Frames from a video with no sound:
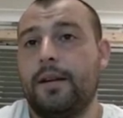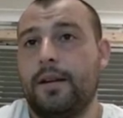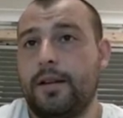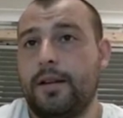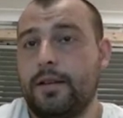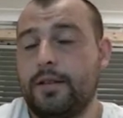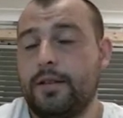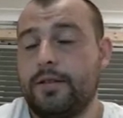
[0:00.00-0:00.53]

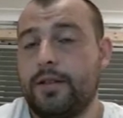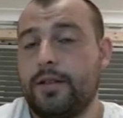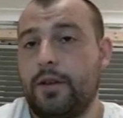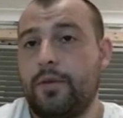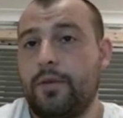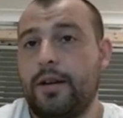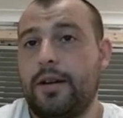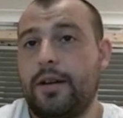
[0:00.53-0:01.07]

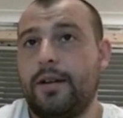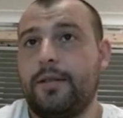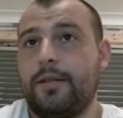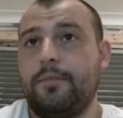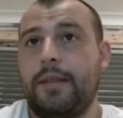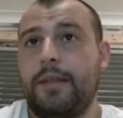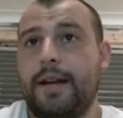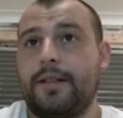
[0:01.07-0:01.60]
So
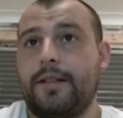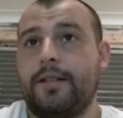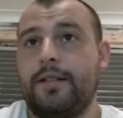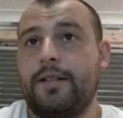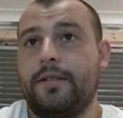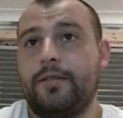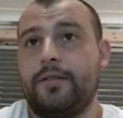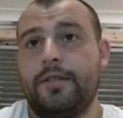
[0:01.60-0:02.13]
Black
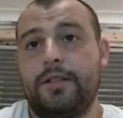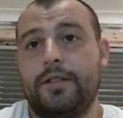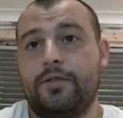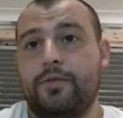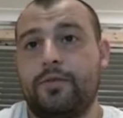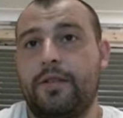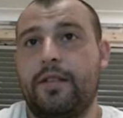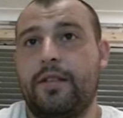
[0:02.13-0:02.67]
deals
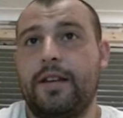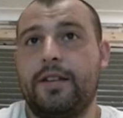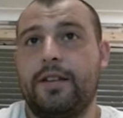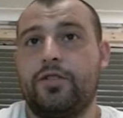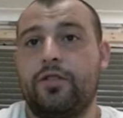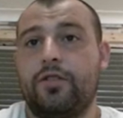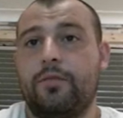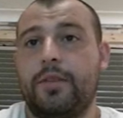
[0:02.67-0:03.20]
with the
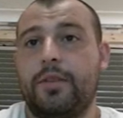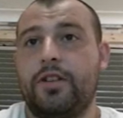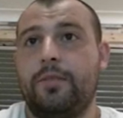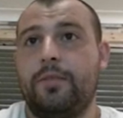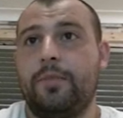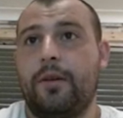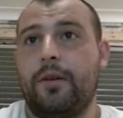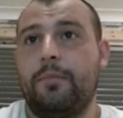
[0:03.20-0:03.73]
strong bishop
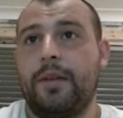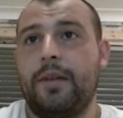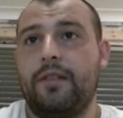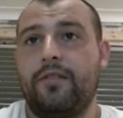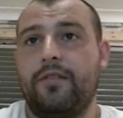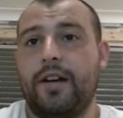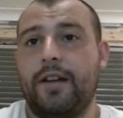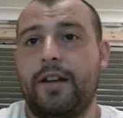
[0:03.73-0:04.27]
on
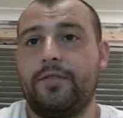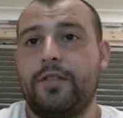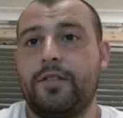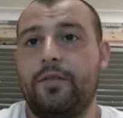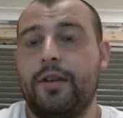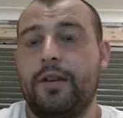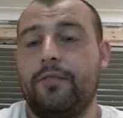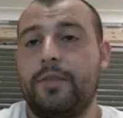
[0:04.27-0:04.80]
b5. So we
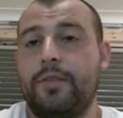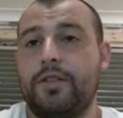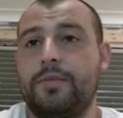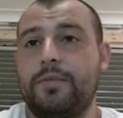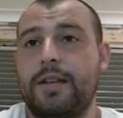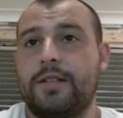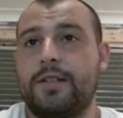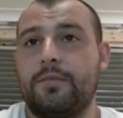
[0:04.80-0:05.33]
have bishop
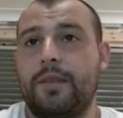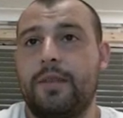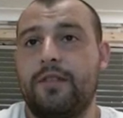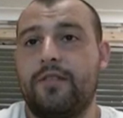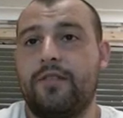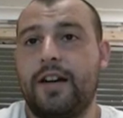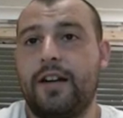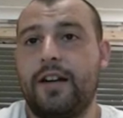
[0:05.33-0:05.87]
takes on
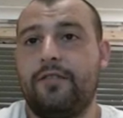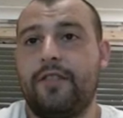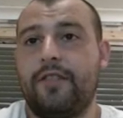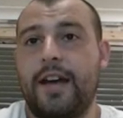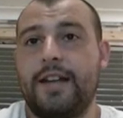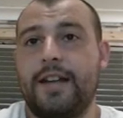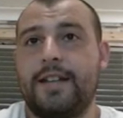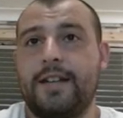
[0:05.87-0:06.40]
b5, a
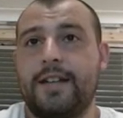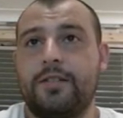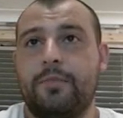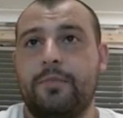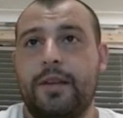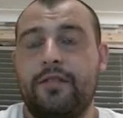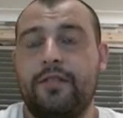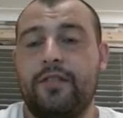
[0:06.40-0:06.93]
takes on
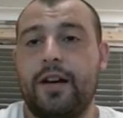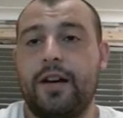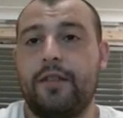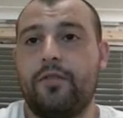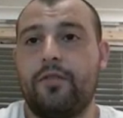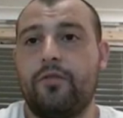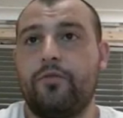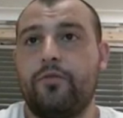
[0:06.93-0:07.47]
b5,
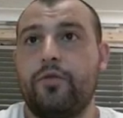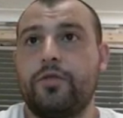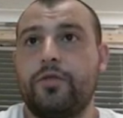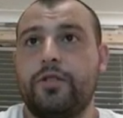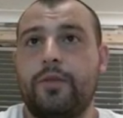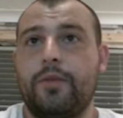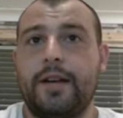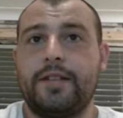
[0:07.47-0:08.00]
rook to
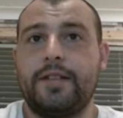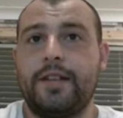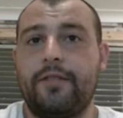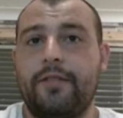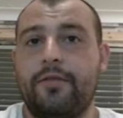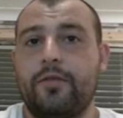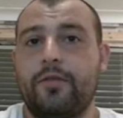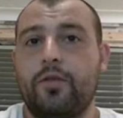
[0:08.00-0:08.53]
a7,
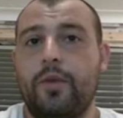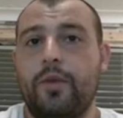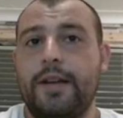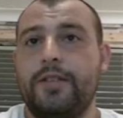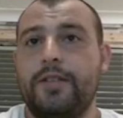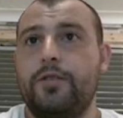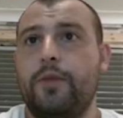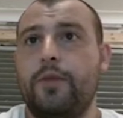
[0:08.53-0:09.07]
queen
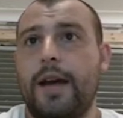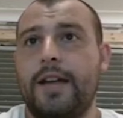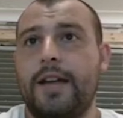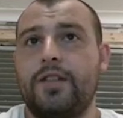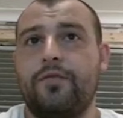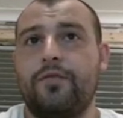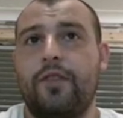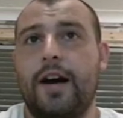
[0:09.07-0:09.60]
to
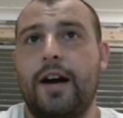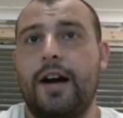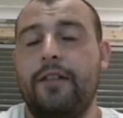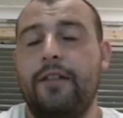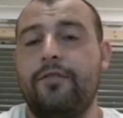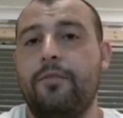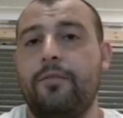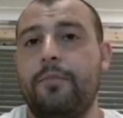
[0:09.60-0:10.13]
h5,
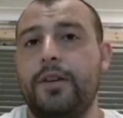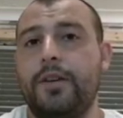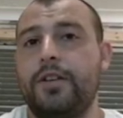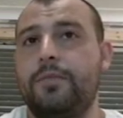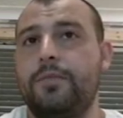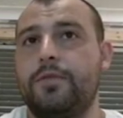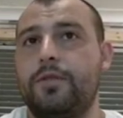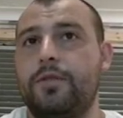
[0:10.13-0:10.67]
bishop
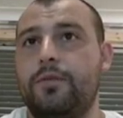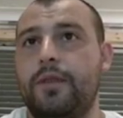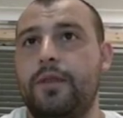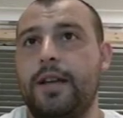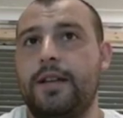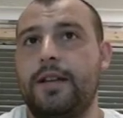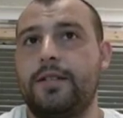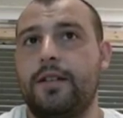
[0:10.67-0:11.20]
to
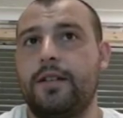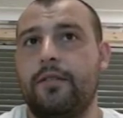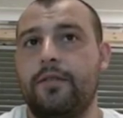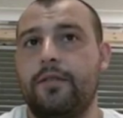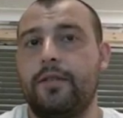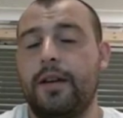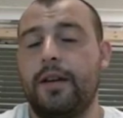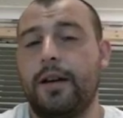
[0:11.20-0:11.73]
e7,
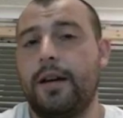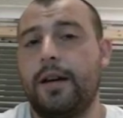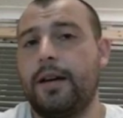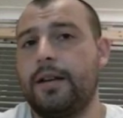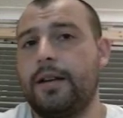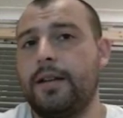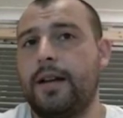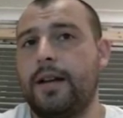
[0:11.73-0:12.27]

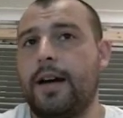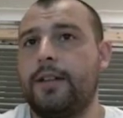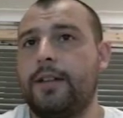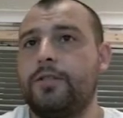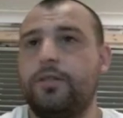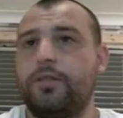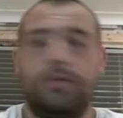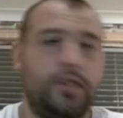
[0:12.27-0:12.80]
knight
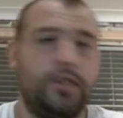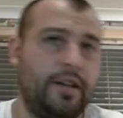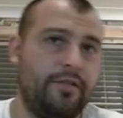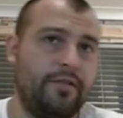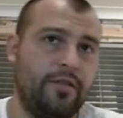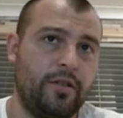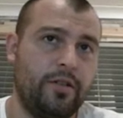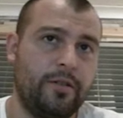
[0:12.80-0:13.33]
to
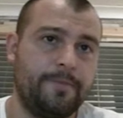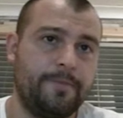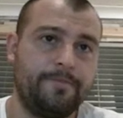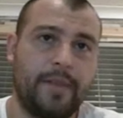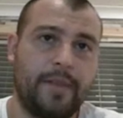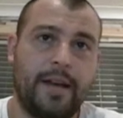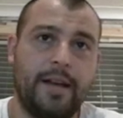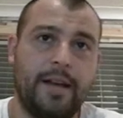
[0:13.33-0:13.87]
g4.
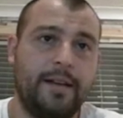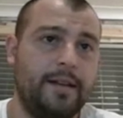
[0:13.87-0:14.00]
And